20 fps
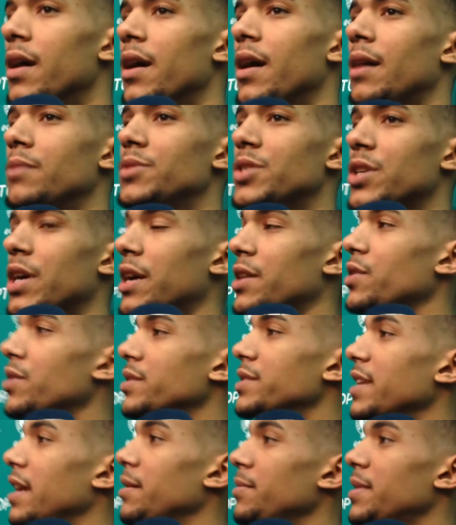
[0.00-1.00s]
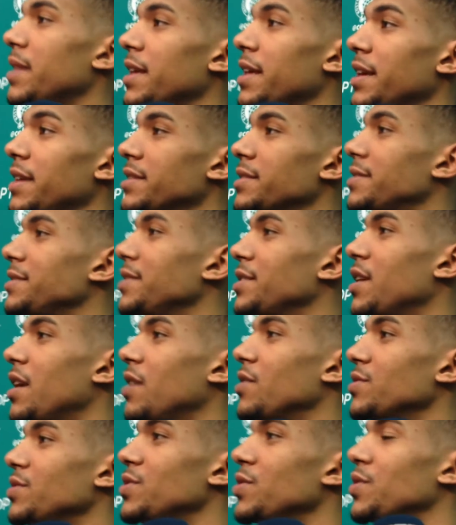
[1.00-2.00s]
I'm just trying to do the same things, you know,
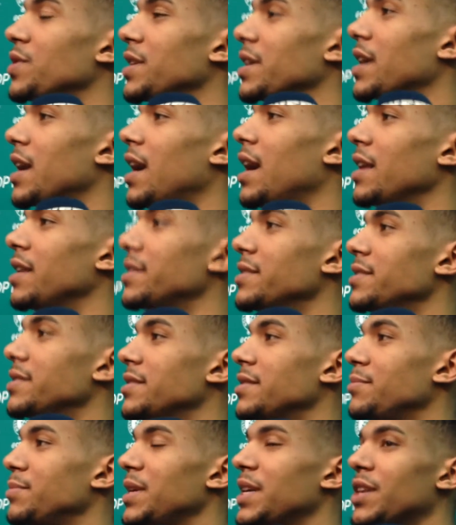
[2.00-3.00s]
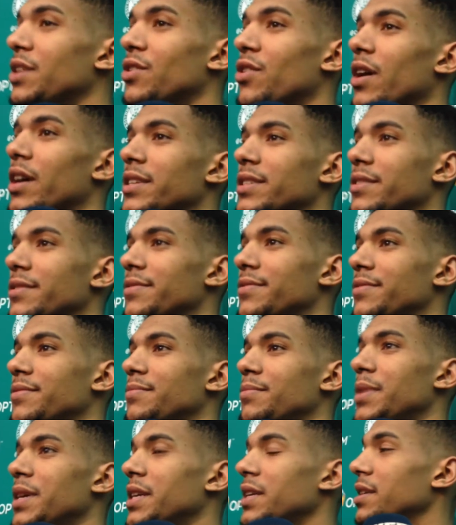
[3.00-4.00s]
I was doing in college, being aggressive,
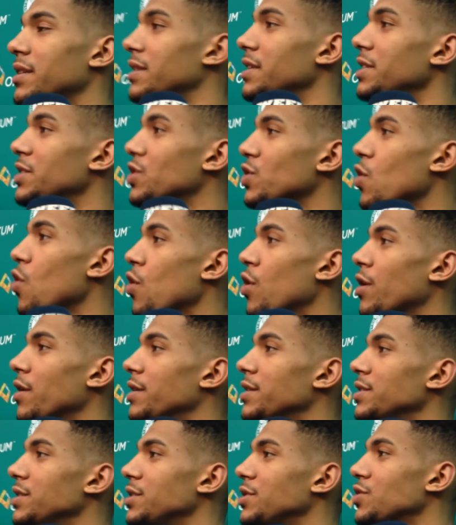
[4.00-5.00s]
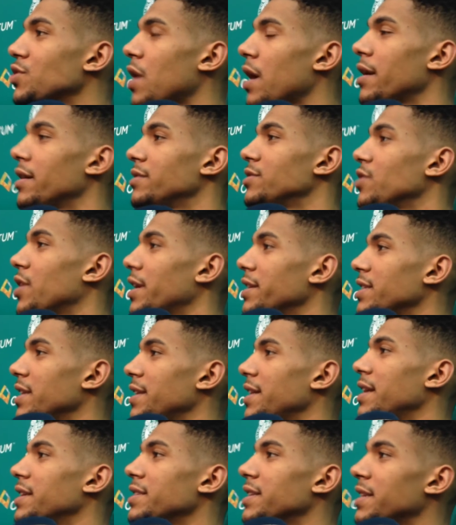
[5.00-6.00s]
being the elite scorer, and just trying to
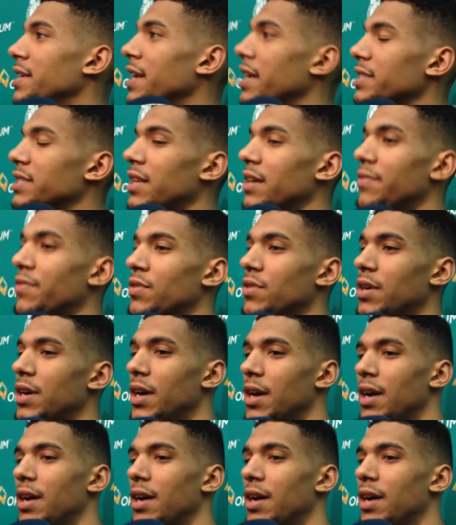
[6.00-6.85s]
translate that to the next level.